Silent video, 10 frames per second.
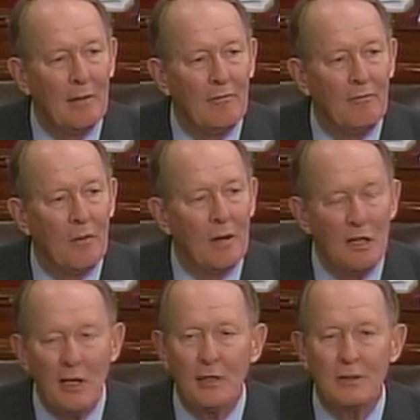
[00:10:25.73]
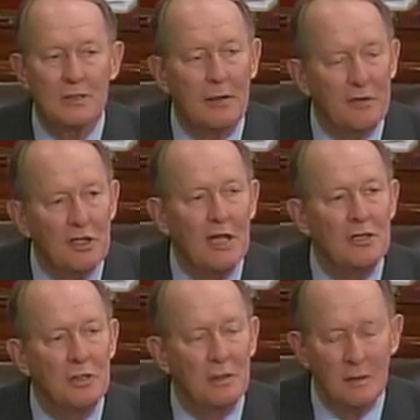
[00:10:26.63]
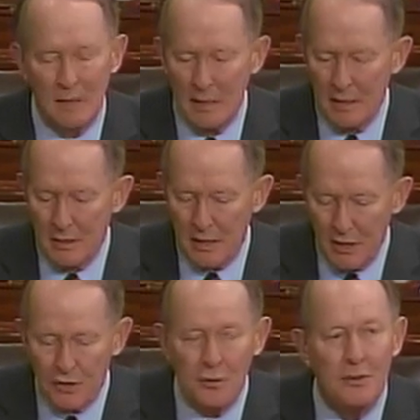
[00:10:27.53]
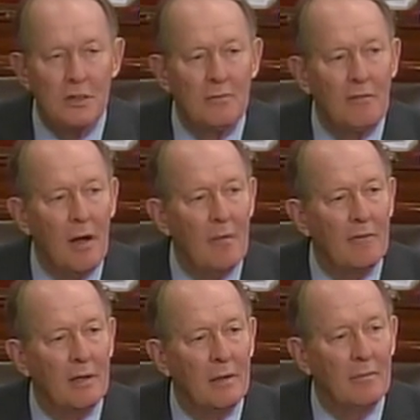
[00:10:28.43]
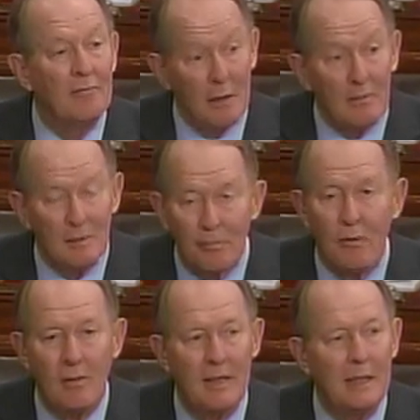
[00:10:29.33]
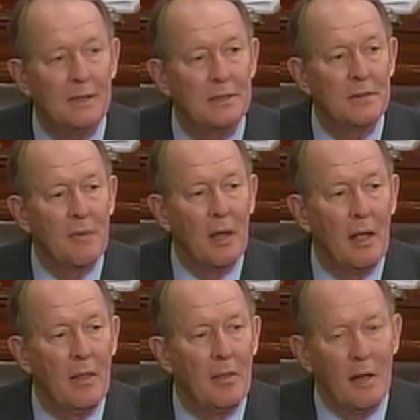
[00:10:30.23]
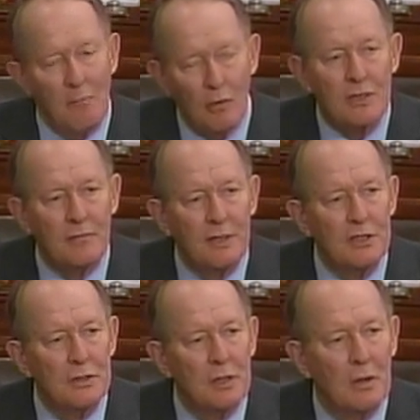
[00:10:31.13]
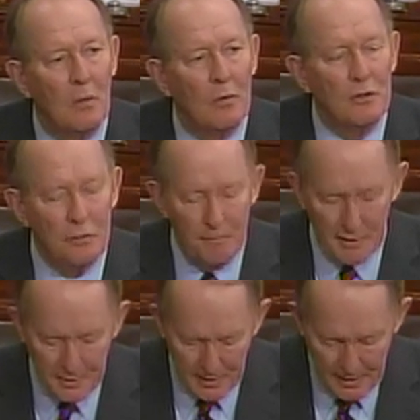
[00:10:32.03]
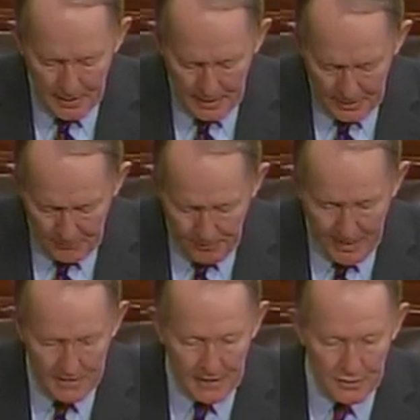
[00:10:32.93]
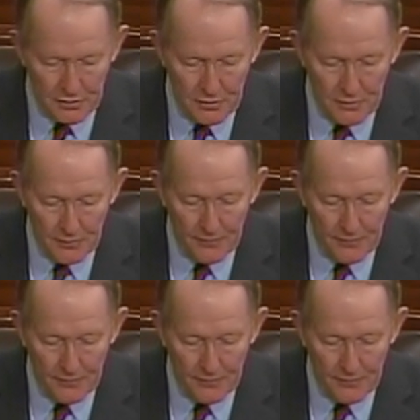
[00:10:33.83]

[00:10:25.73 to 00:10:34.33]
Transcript: for years of attention to issues involving federal employees that most of us were too busy to pay attention to.